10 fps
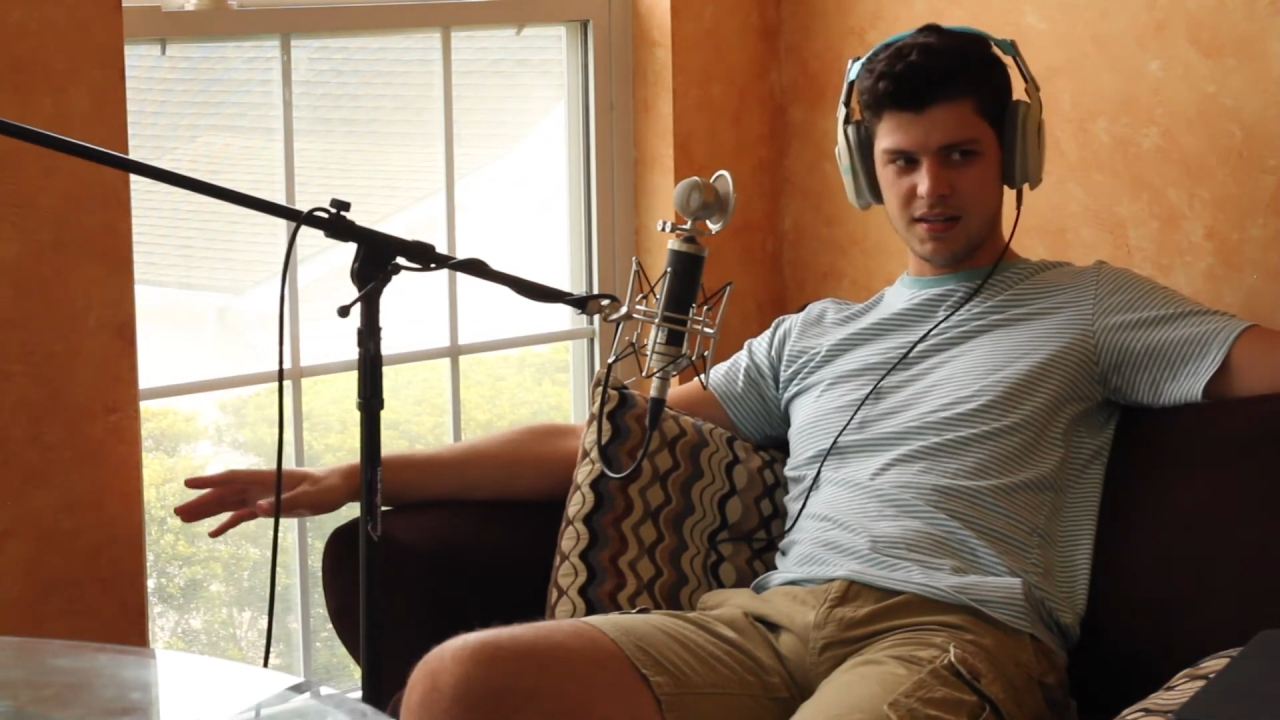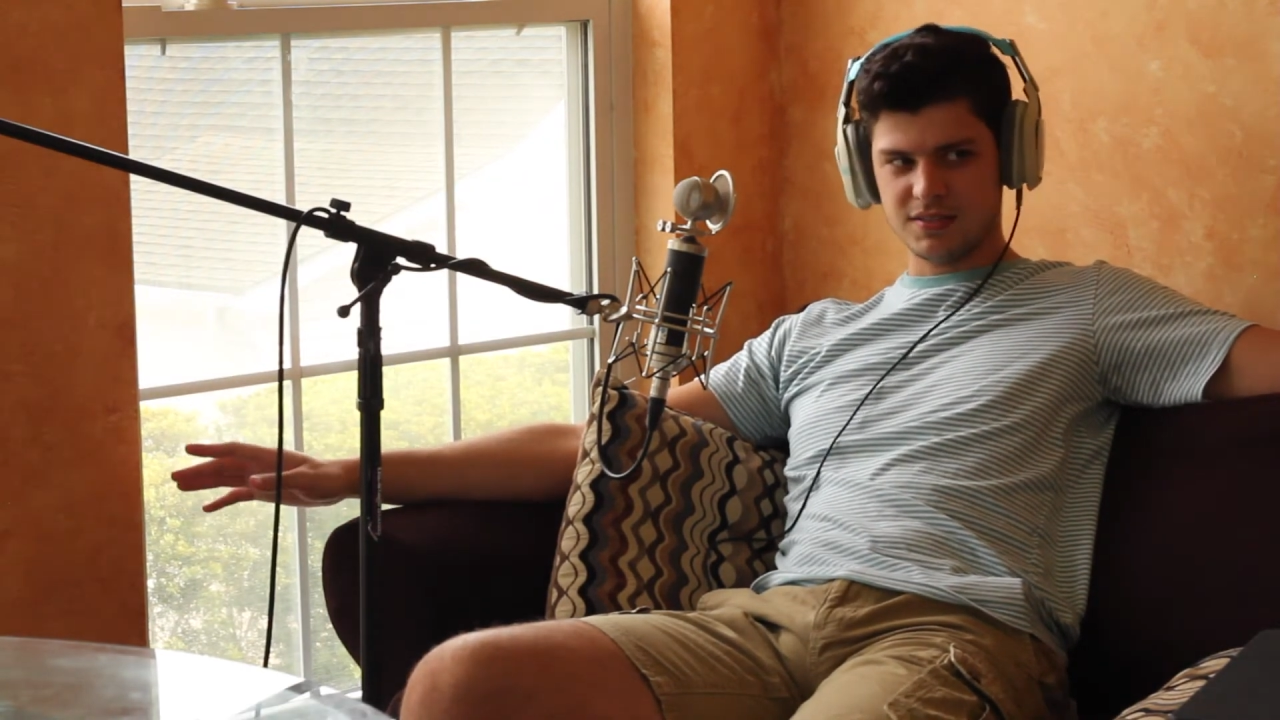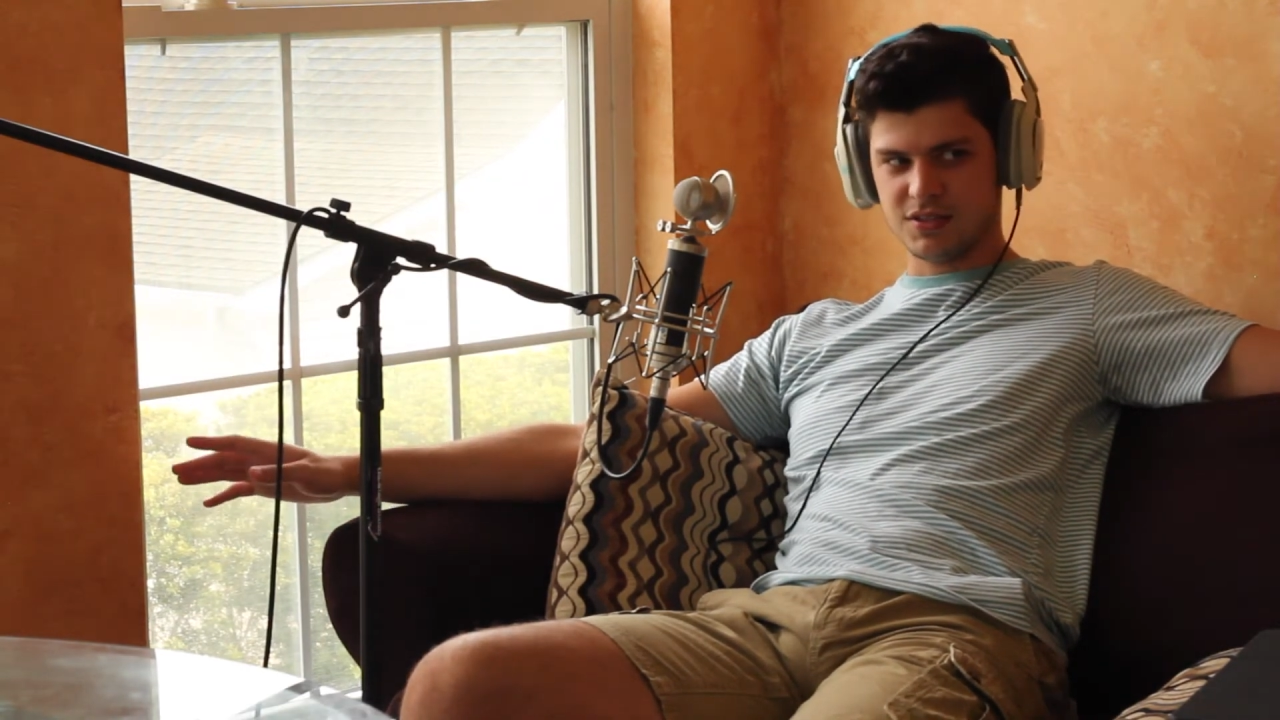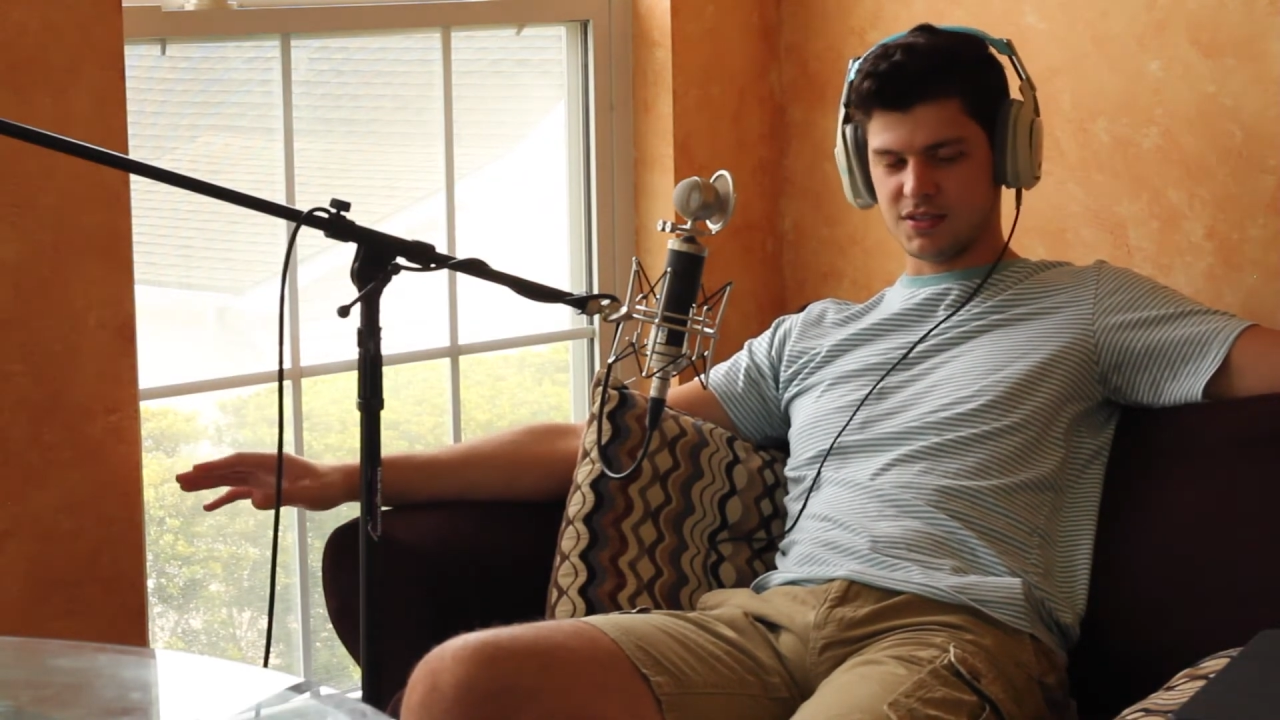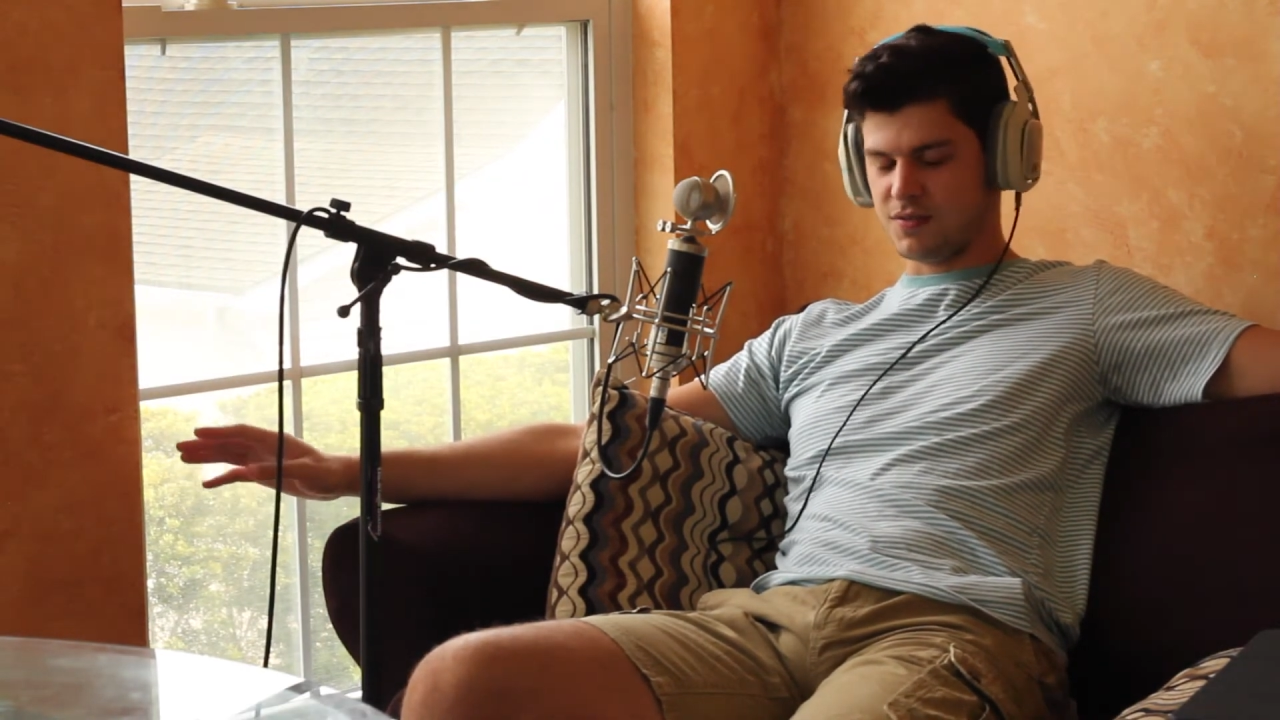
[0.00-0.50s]

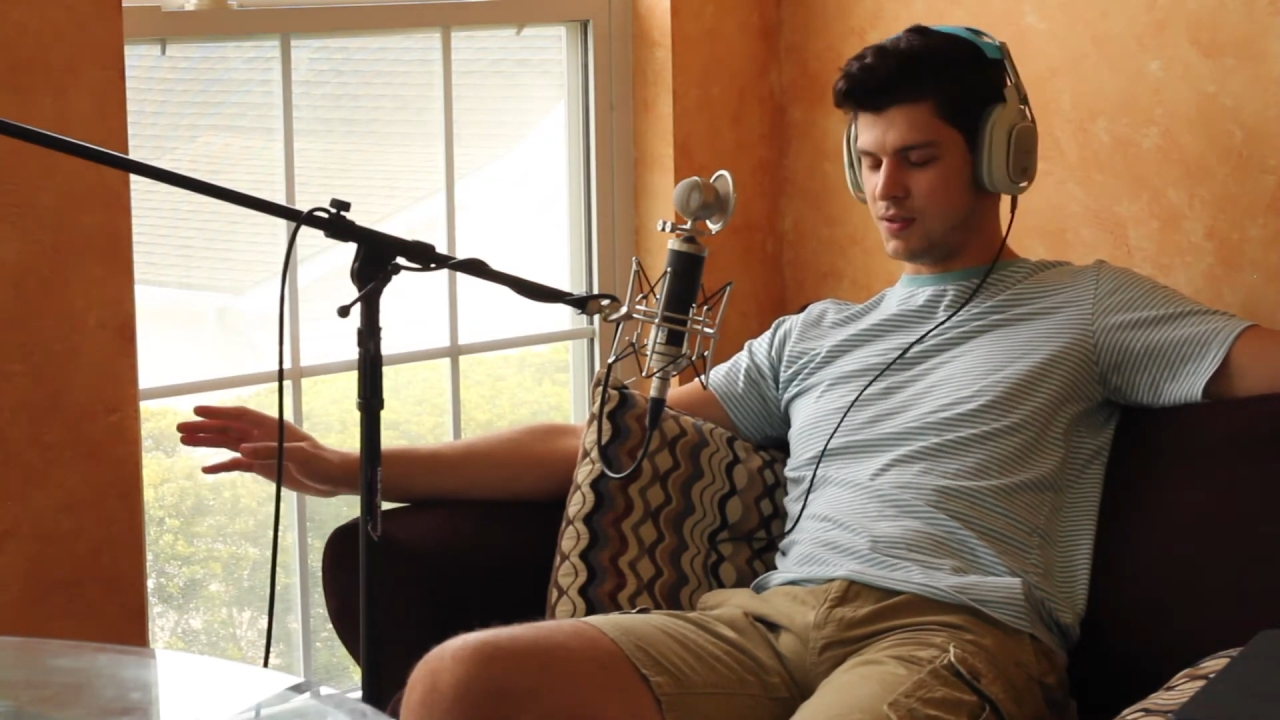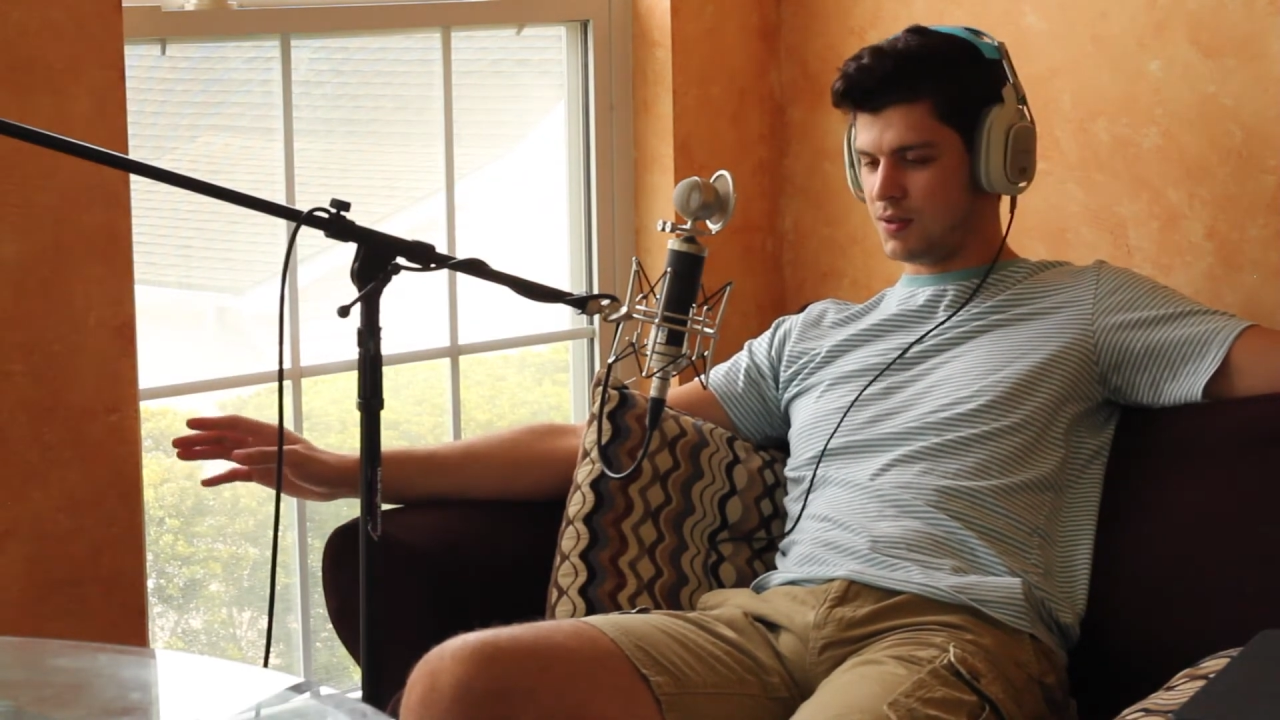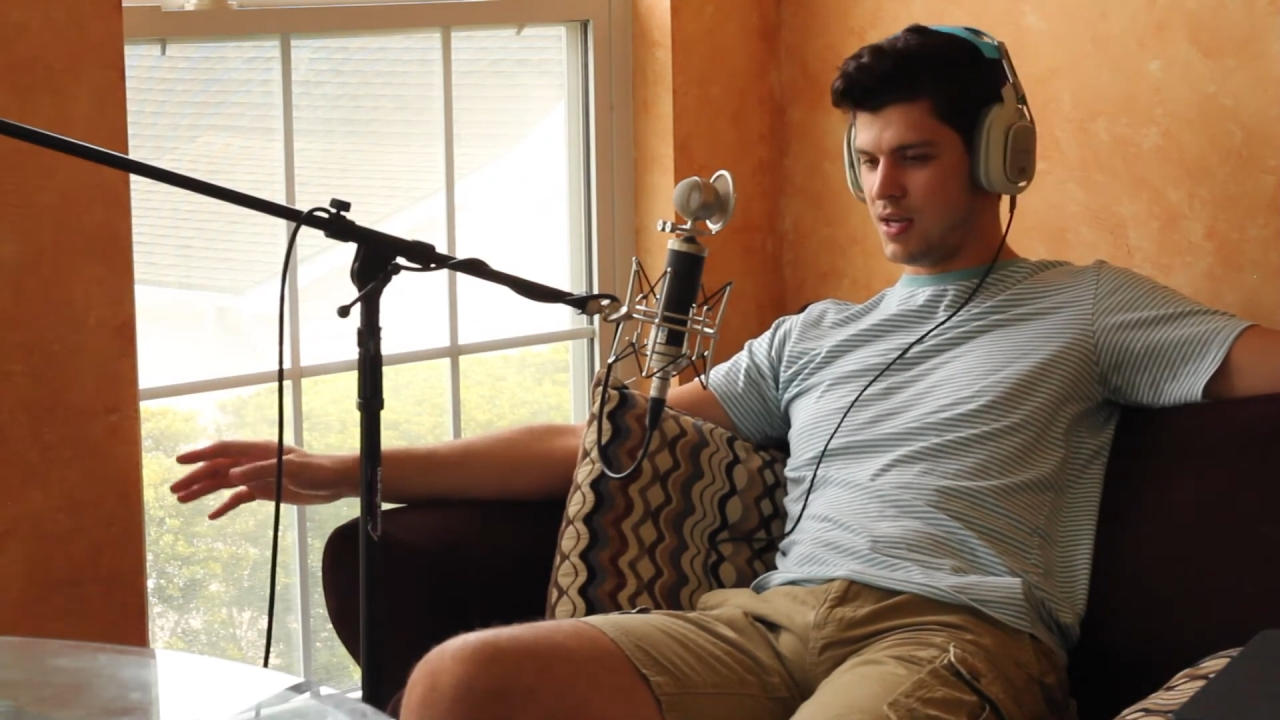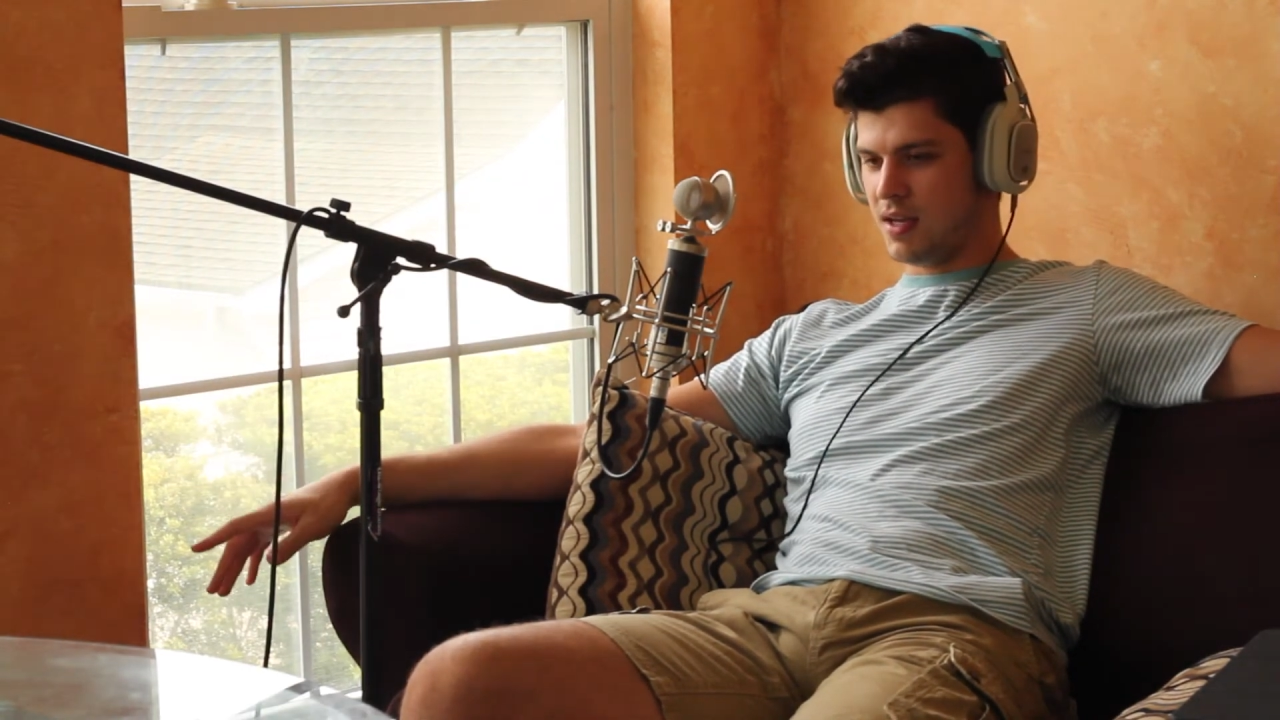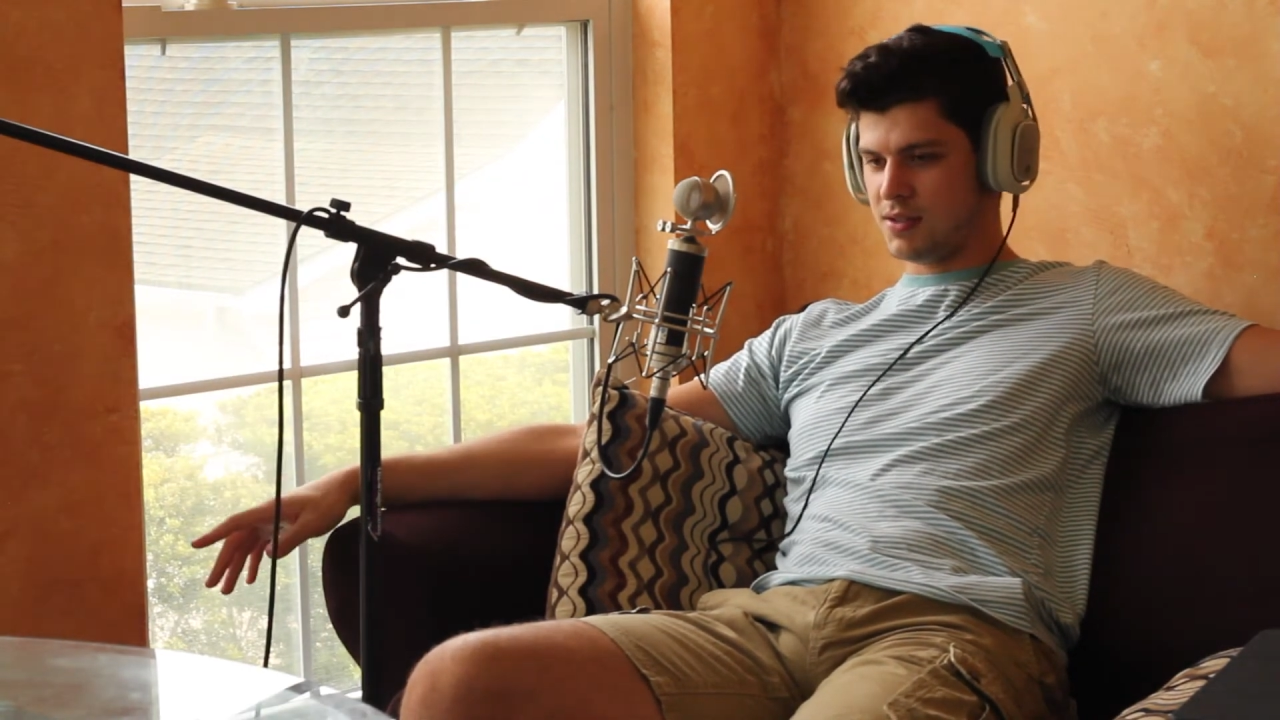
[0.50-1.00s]
It's just a few
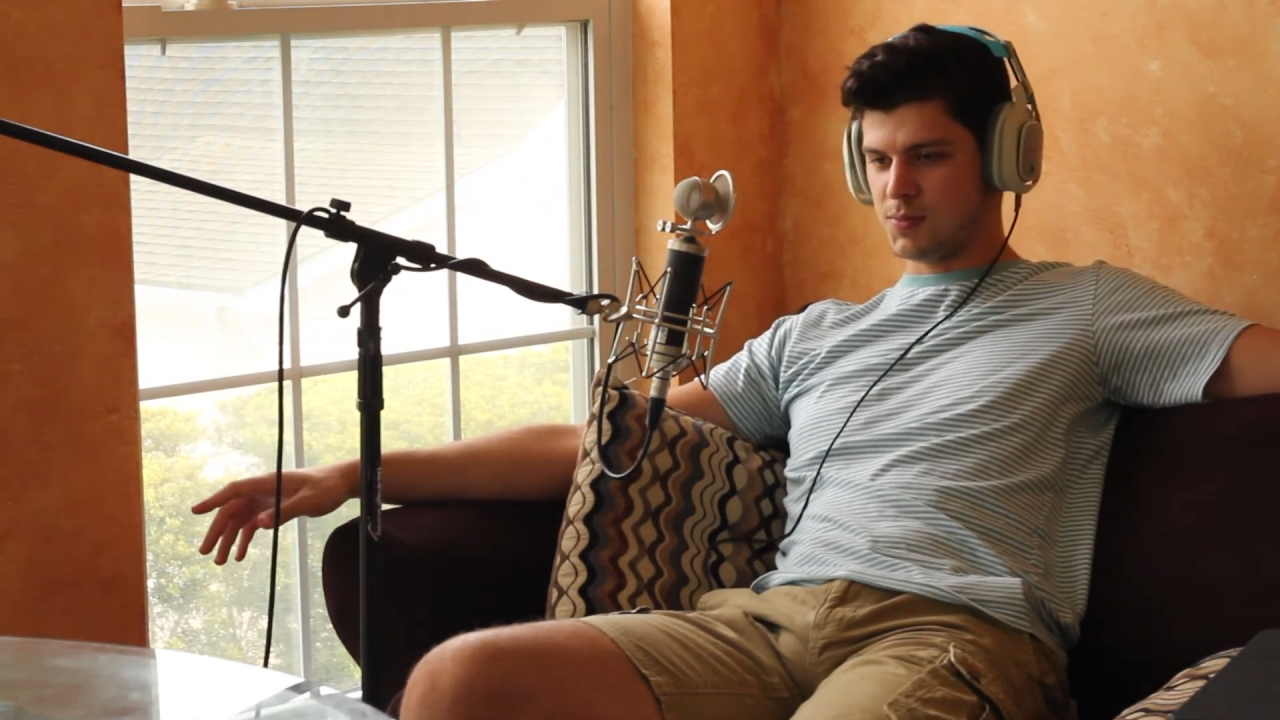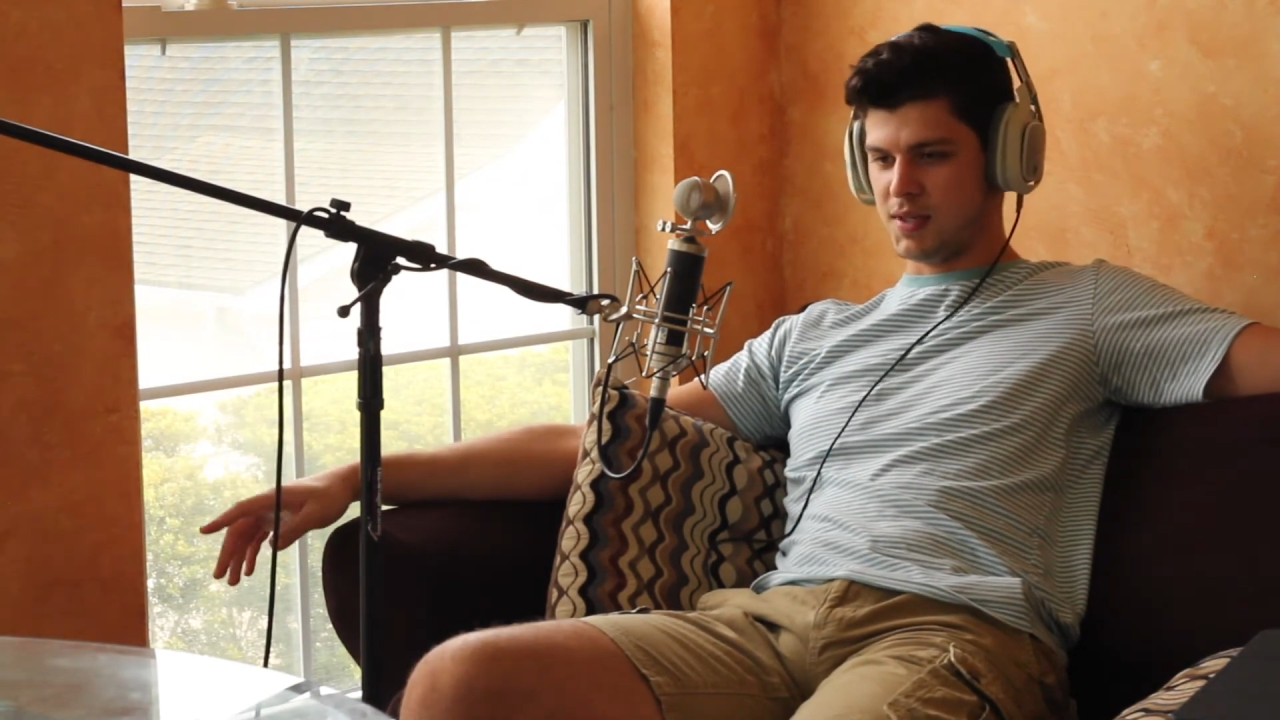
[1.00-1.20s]
days.